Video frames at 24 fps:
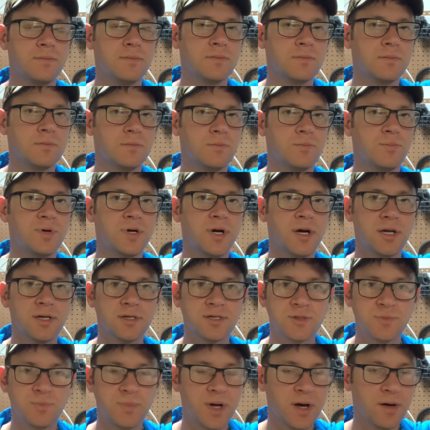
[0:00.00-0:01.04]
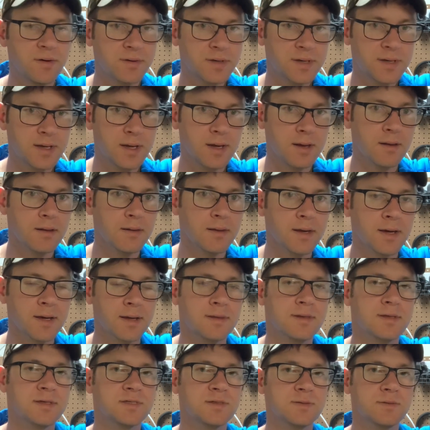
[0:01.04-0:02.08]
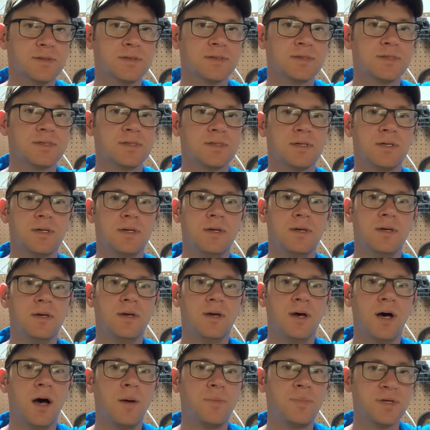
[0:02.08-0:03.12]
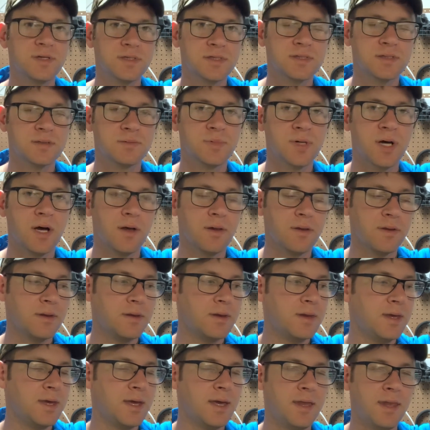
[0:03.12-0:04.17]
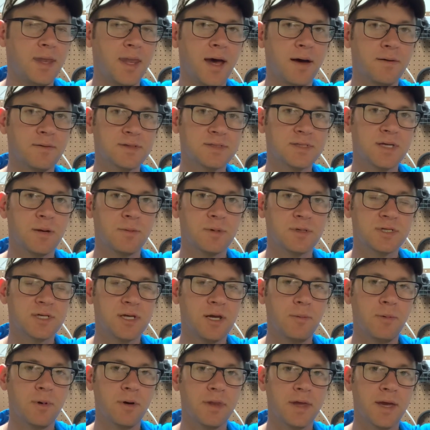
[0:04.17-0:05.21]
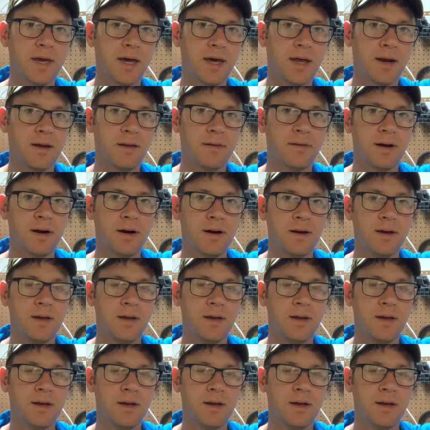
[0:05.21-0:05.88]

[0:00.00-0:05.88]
British belt kit. Like, this was a pistol belt, and that was how much ammo they had on there.